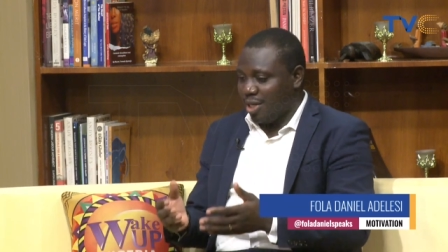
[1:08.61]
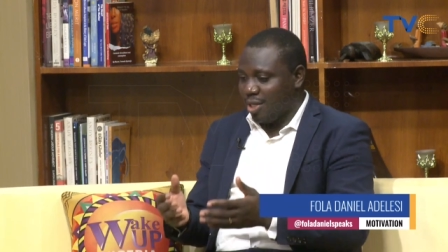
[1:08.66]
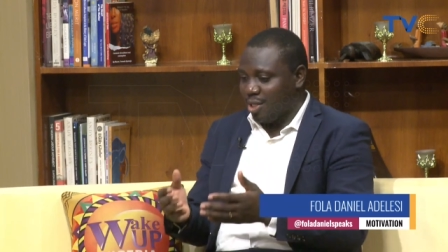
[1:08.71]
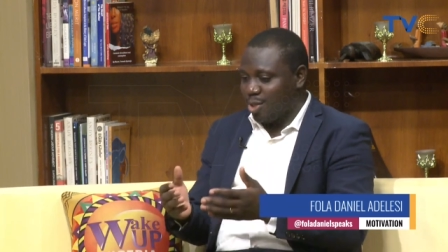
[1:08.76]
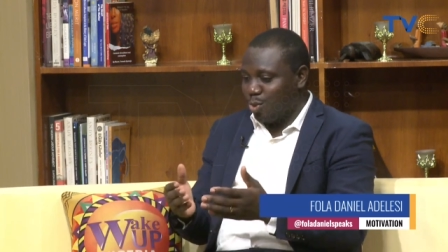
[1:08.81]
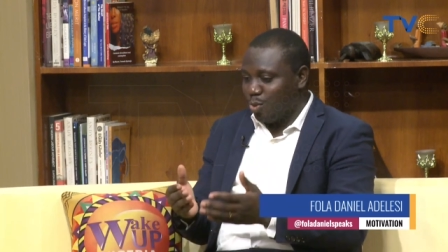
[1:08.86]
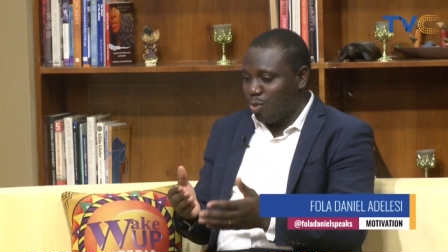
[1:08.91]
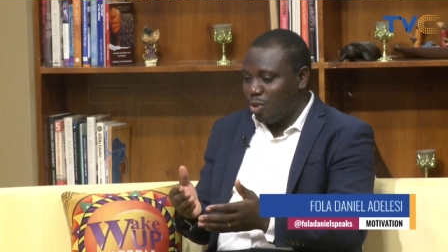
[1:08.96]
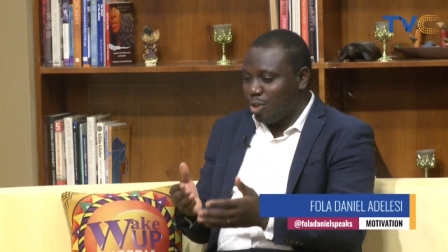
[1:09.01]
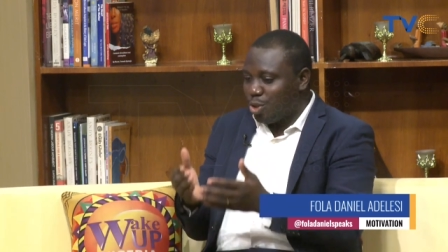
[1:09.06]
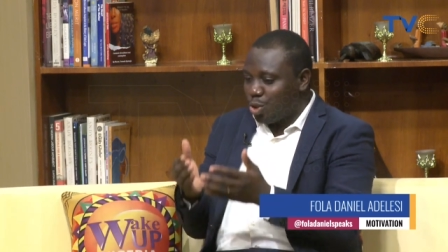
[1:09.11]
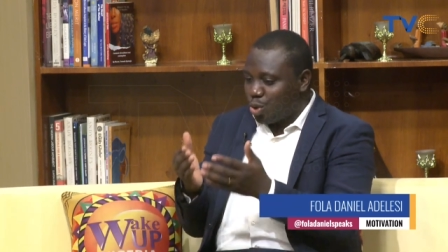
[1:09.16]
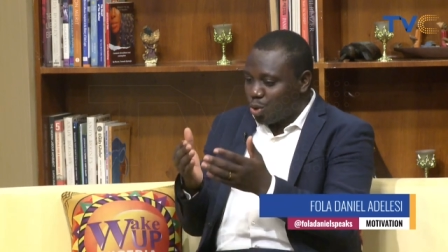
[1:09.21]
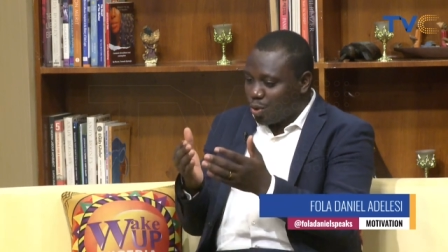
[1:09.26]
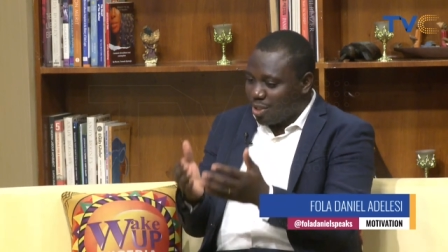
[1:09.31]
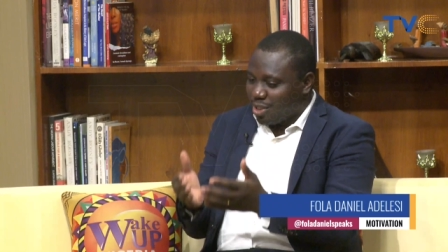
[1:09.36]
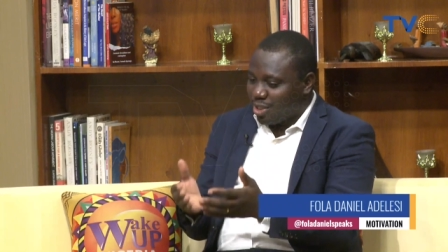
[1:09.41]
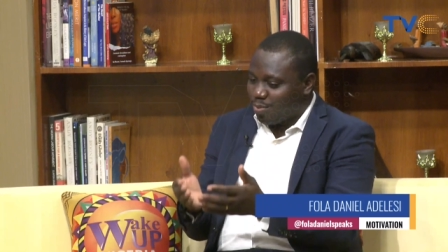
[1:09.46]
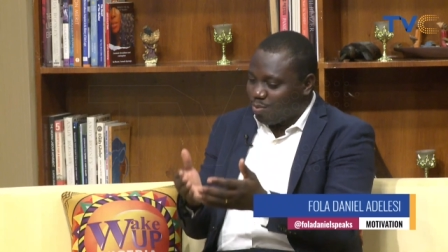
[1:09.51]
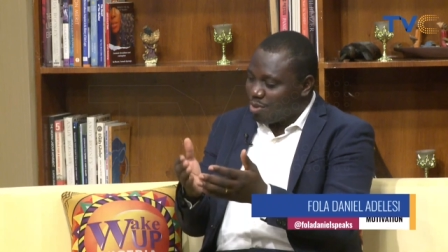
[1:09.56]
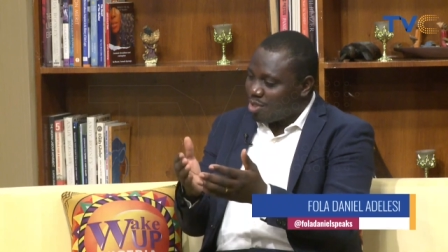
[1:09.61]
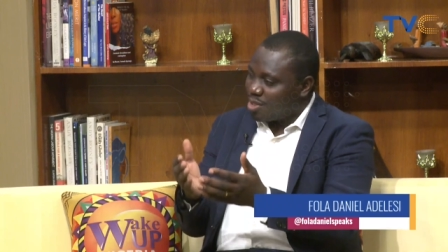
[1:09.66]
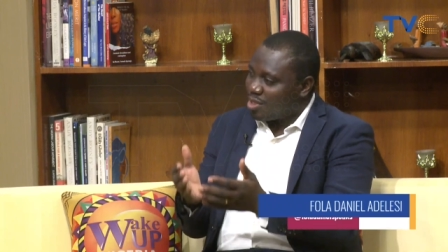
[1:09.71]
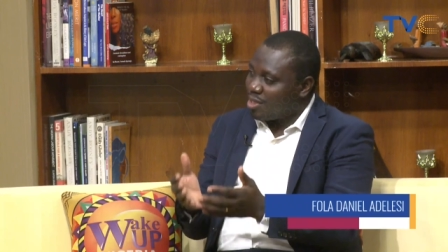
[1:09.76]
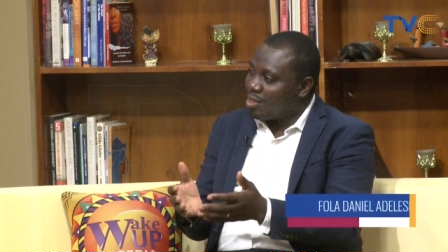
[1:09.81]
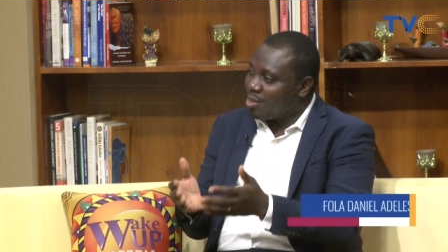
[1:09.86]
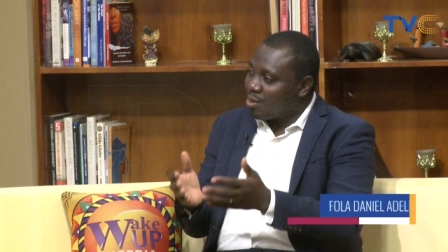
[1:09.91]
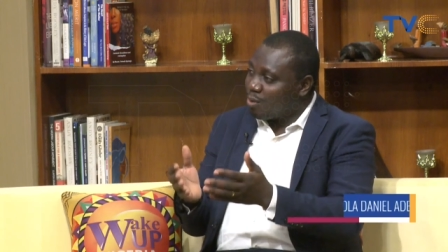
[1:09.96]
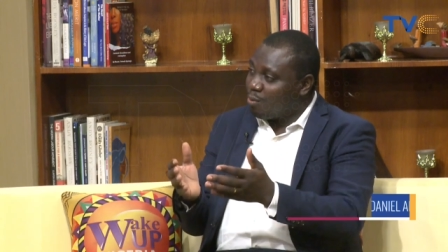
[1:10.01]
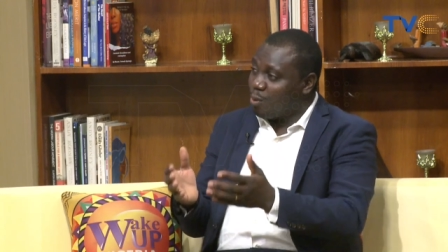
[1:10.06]
it's only twenty
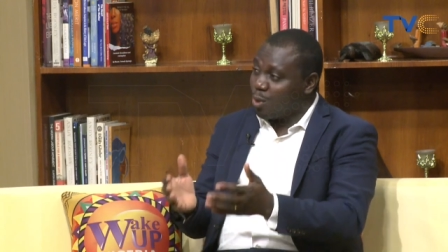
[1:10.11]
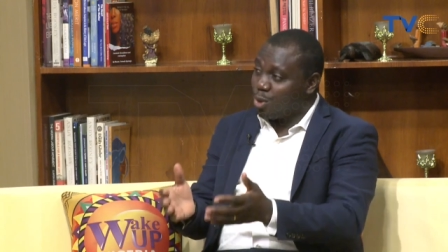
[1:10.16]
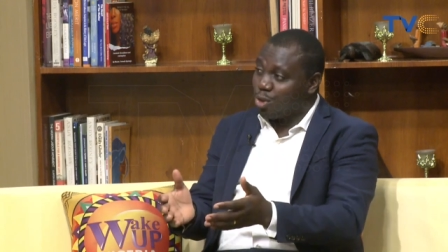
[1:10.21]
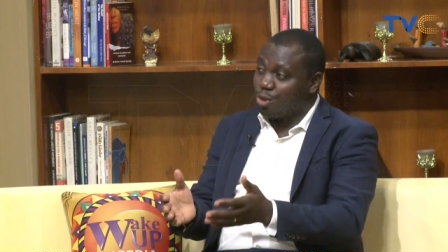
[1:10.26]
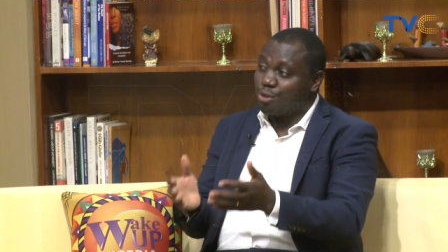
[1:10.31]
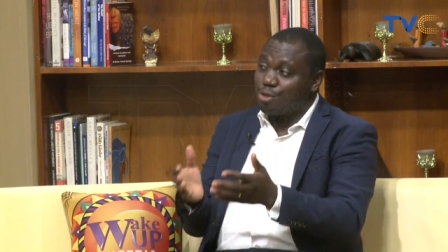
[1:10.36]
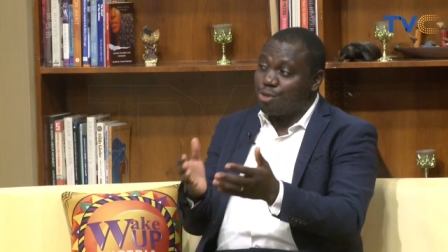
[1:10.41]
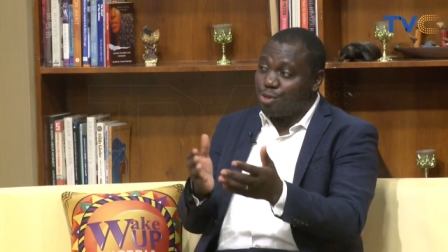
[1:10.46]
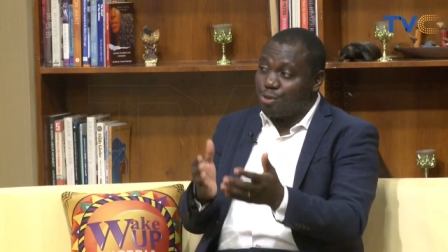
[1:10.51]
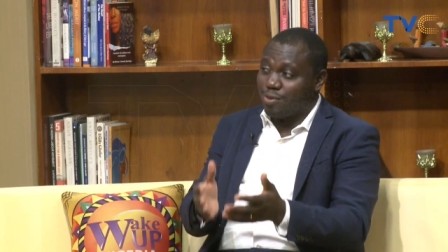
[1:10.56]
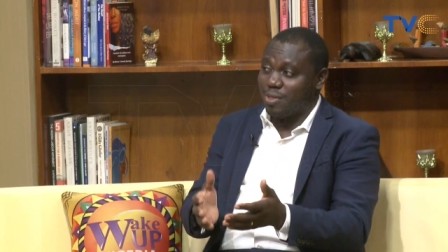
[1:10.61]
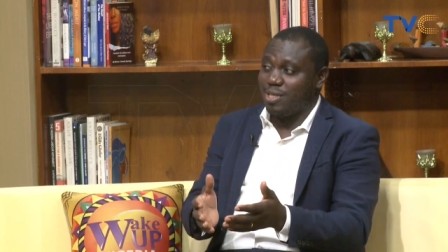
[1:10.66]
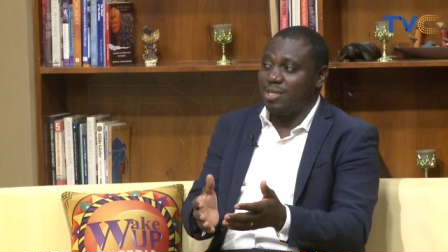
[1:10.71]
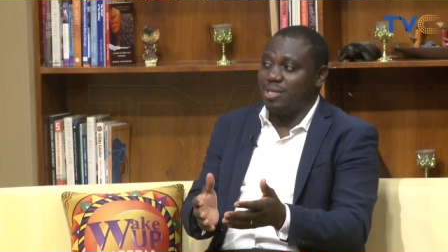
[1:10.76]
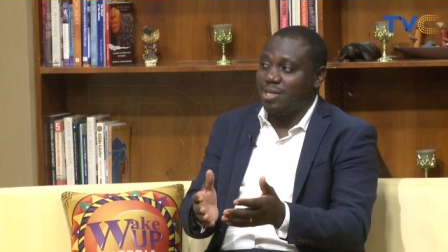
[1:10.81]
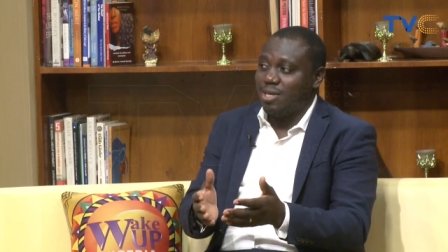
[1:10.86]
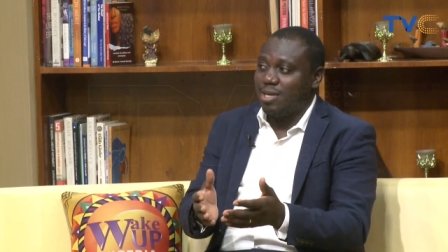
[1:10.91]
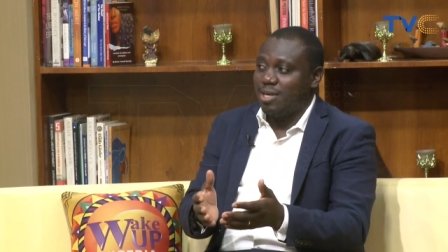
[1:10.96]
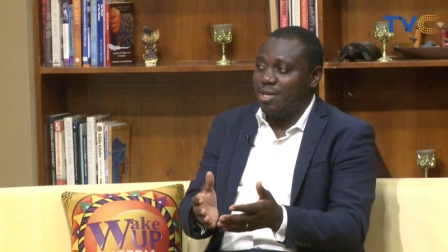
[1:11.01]
percent of what you're doing